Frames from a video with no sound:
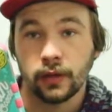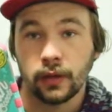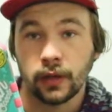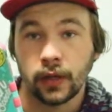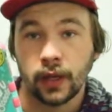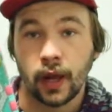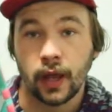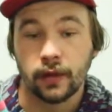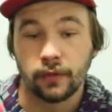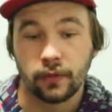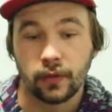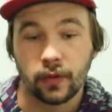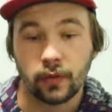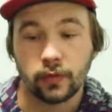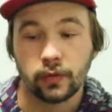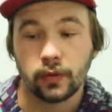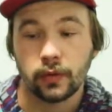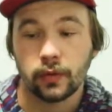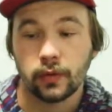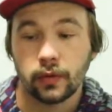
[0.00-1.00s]
an
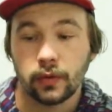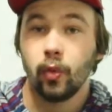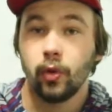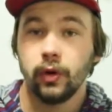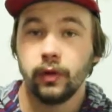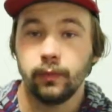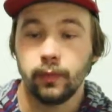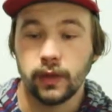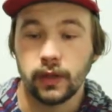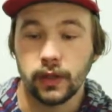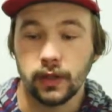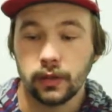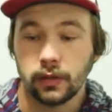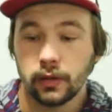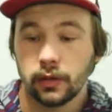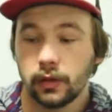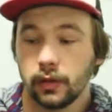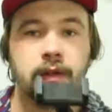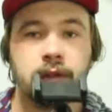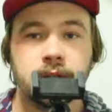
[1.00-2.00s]
iPhone would be
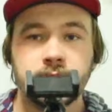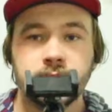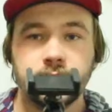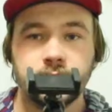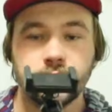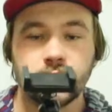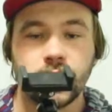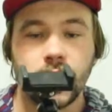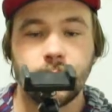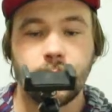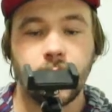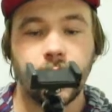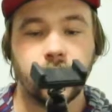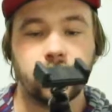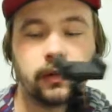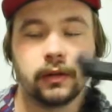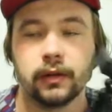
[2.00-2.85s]
this little tripod.